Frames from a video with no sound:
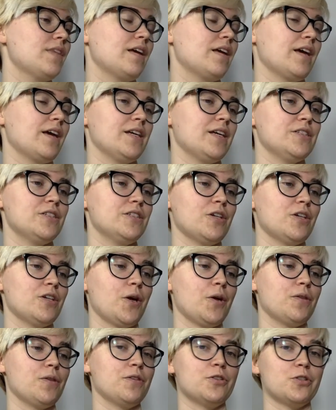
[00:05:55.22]
Getting to know
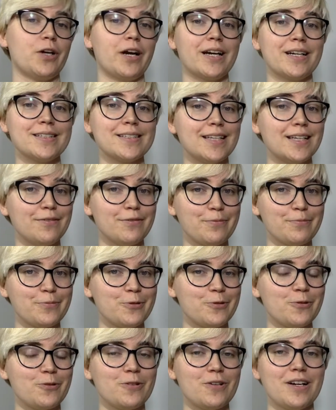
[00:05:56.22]
the Dregs even
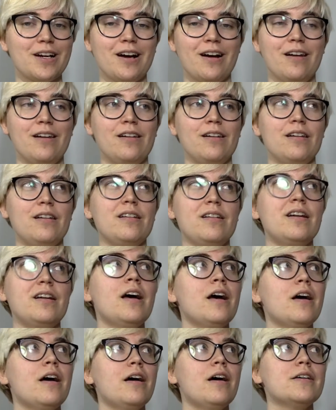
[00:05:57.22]
more.
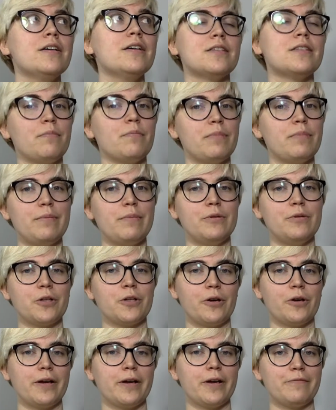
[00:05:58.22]
Some people
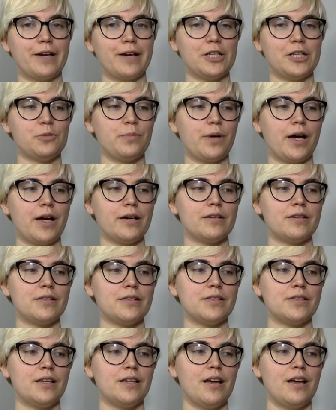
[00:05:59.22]
don't like
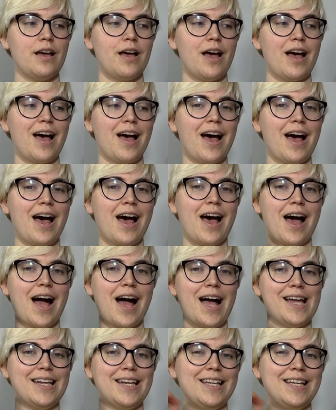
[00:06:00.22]
flashbacks,
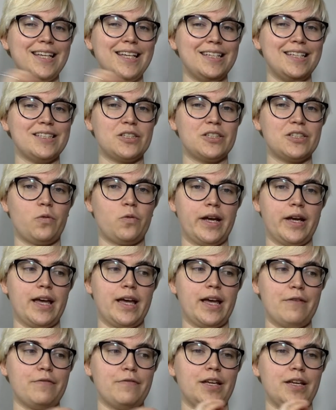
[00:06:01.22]
and it is quite
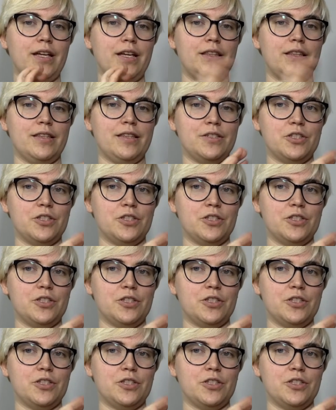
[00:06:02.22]
heavy, this